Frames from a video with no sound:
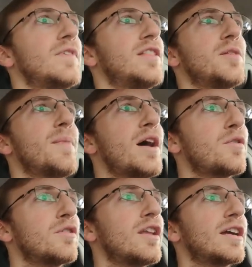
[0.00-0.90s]
And the
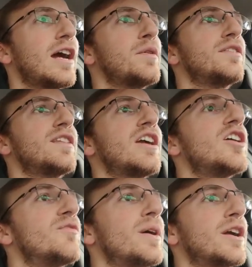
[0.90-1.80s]
amount, like, I would
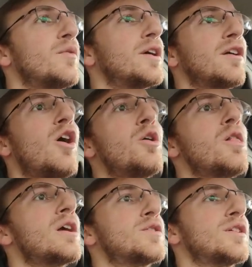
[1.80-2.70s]
save by going
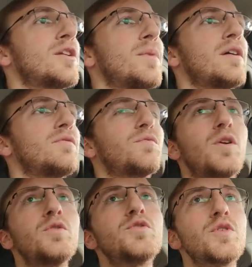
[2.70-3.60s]
all electric on my
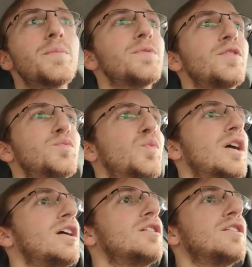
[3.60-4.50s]
road trips as
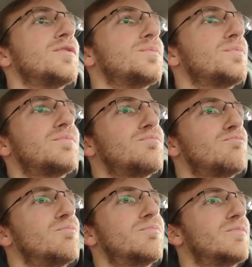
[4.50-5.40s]
well is,
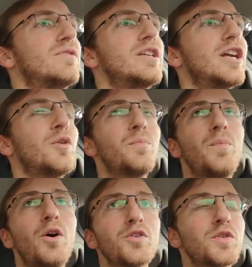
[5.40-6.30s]
you know,
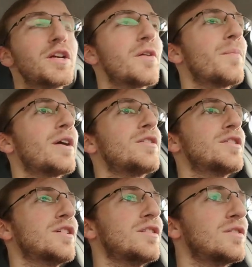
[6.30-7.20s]
paltry compared
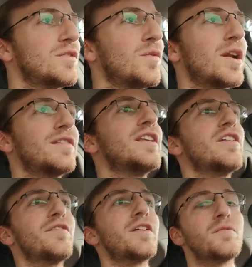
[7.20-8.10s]
to what I
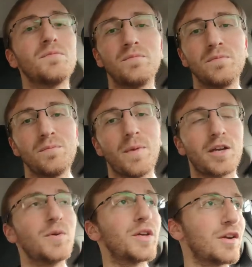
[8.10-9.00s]
save on my
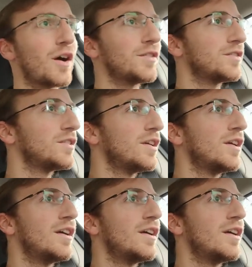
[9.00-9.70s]
commuting costs.